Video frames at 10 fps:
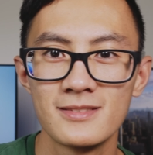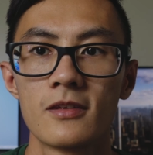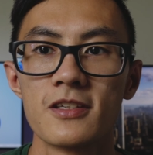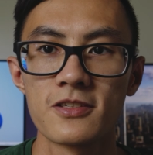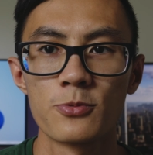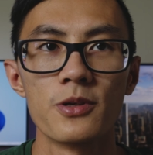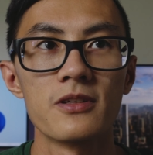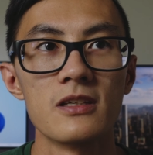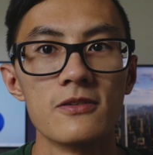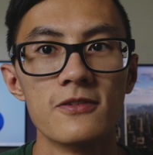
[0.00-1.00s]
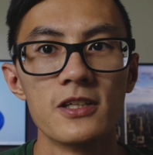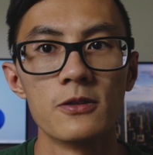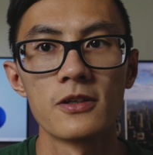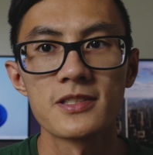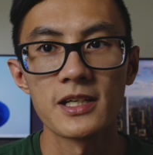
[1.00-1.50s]
This is what the video
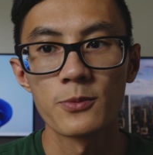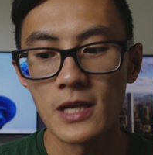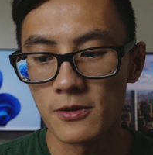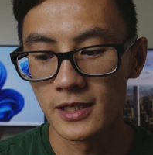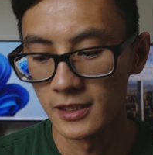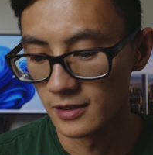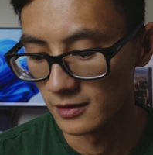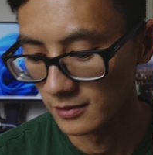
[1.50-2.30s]
looks like without lighting.